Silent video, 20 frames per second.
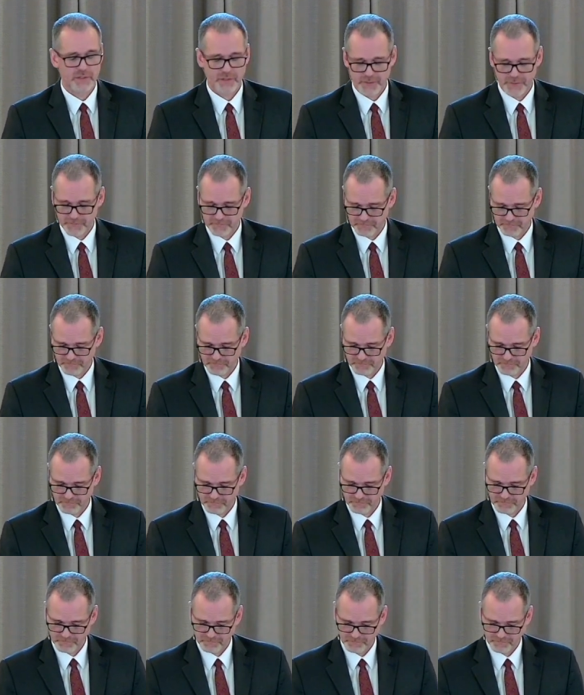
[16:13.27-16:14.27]

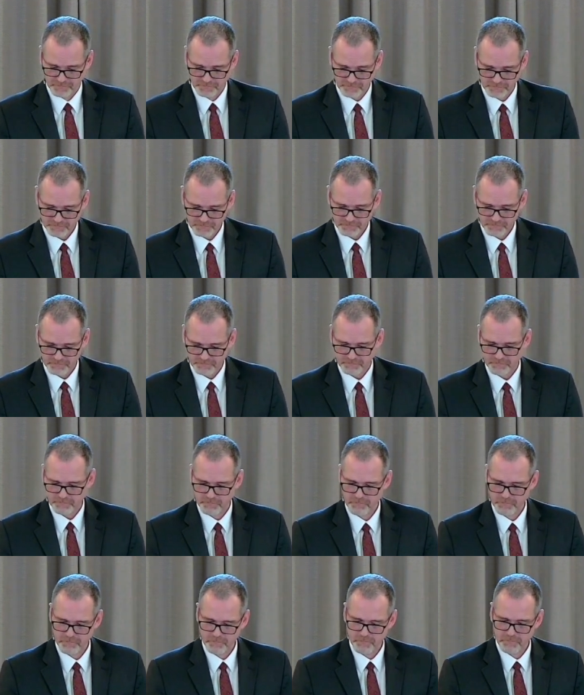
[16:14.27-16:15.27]

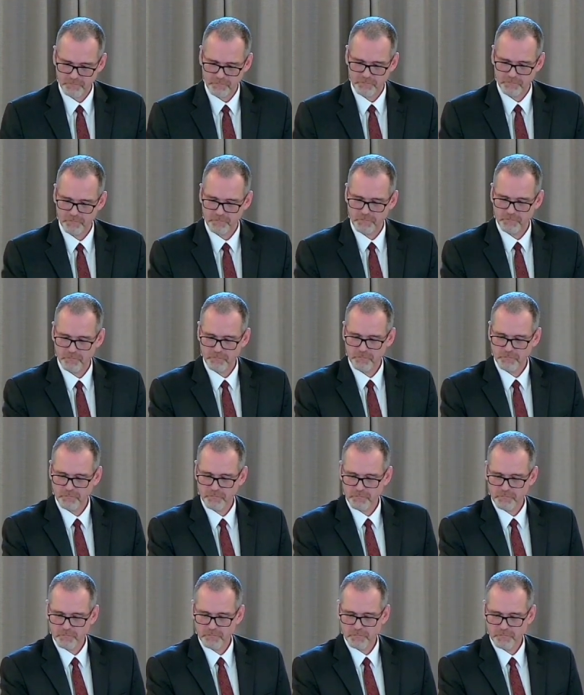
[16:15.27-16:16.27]

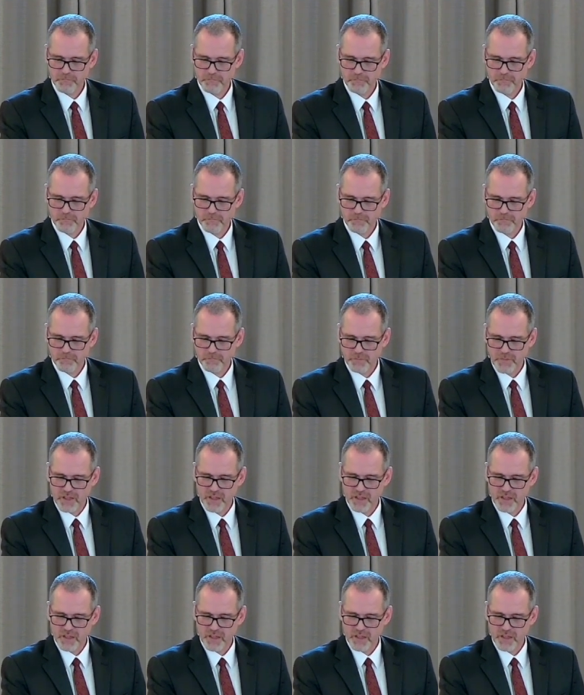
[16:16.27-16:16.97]
(silence)